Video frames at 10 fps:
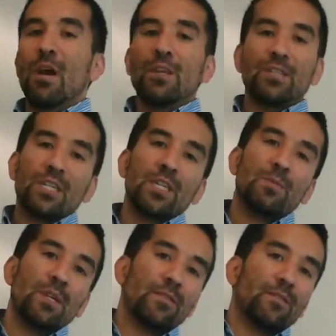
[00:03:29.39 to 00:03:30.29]
the
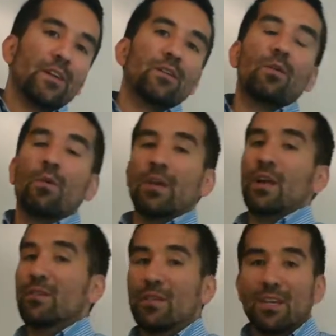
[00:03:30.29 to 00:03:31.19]
GDP deflator or
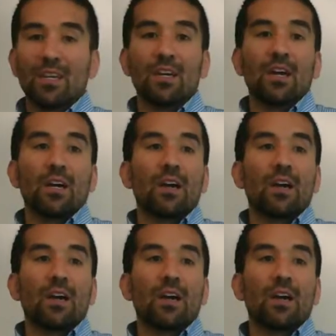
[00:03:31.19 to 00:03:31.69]
calculating